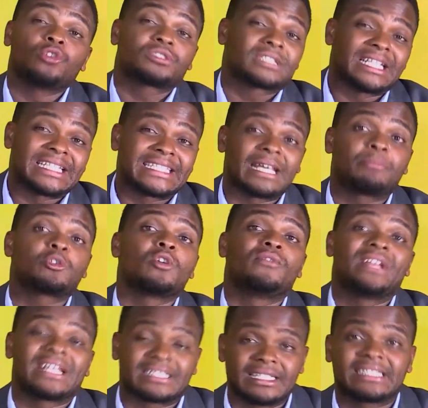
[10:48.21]
constant supply
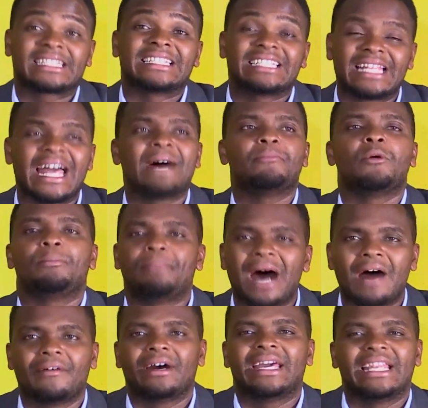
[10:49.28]
of electricity, reliable
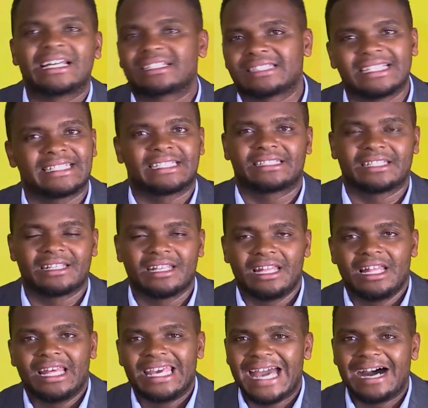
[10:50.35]
power, electricity,
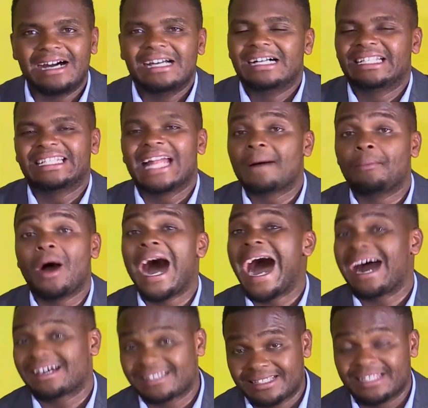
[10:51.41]
yeah, reliable
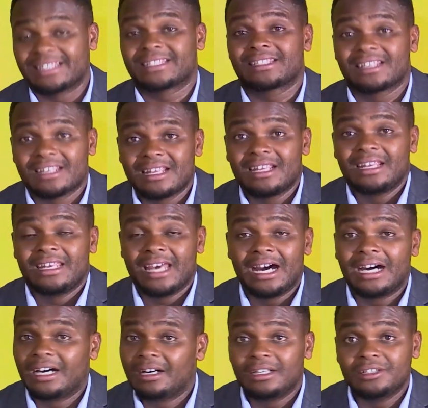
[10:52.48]
access,
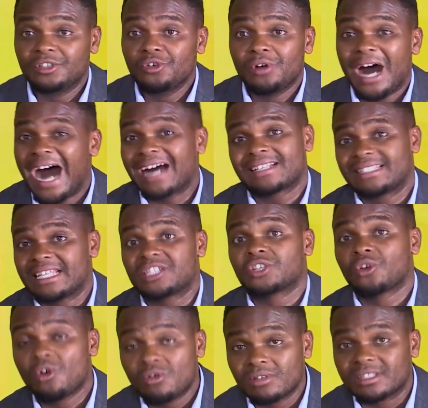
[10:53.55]
yeah, access
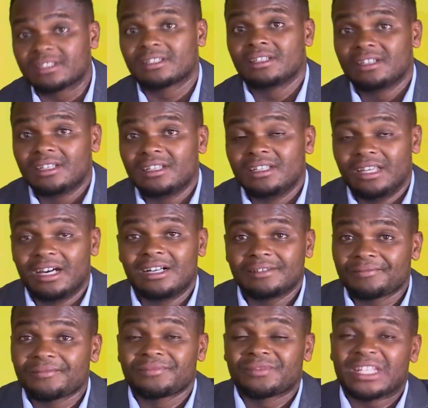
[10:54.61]
roads, yeah.
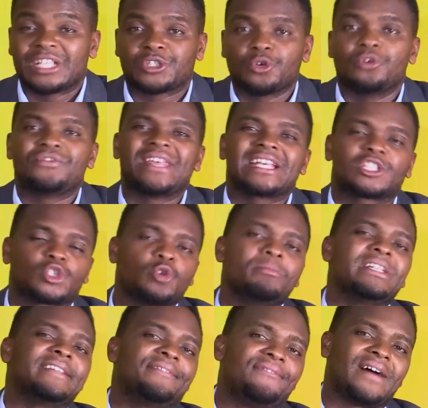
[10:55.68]
So there are so
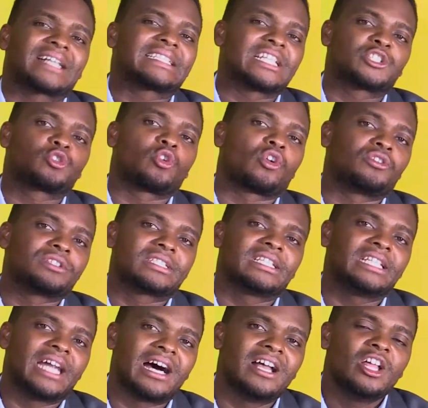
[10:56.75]
many factors to
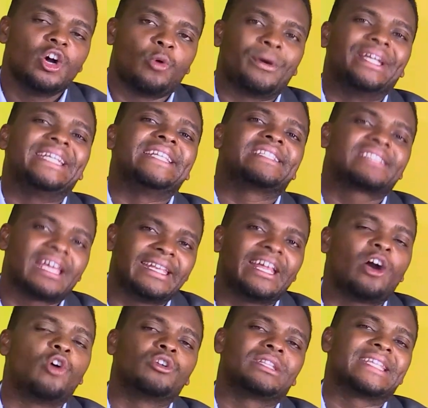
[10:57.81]
consider when
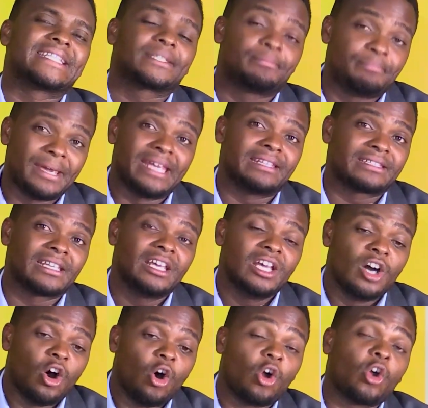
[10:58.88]
deciding on the space
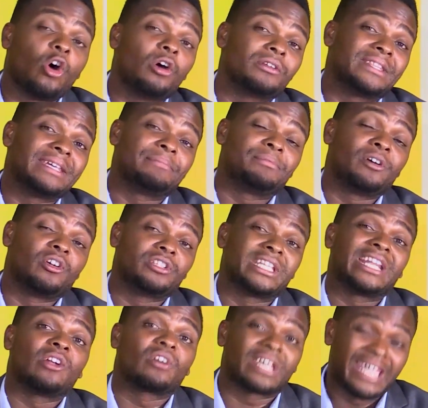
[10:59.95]
or on
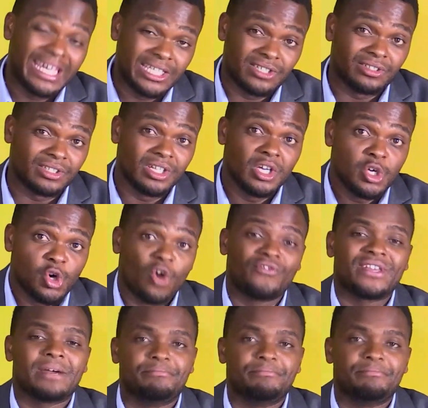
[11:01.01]
the location of